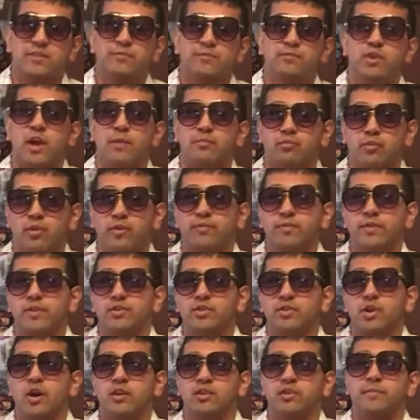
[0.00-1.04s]
even though I briefly
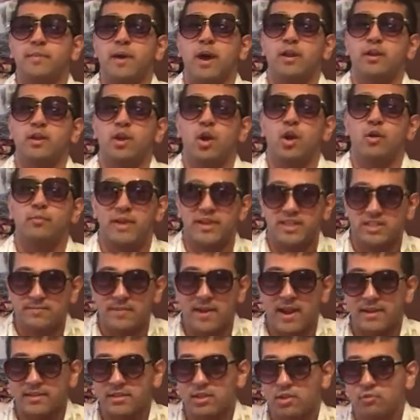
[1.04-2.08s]
talked about it on my
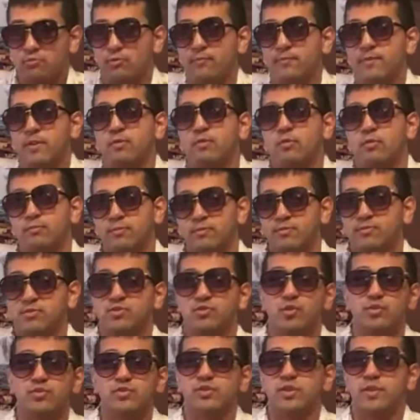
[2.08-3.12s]
SmackDown review, which
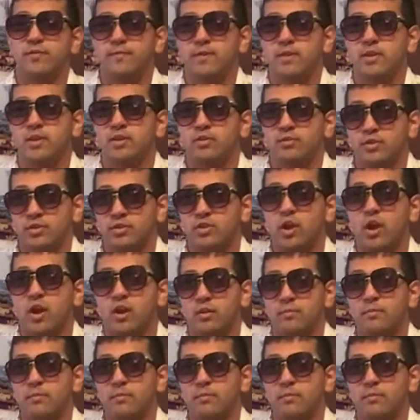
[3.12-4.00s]
is also the video to talk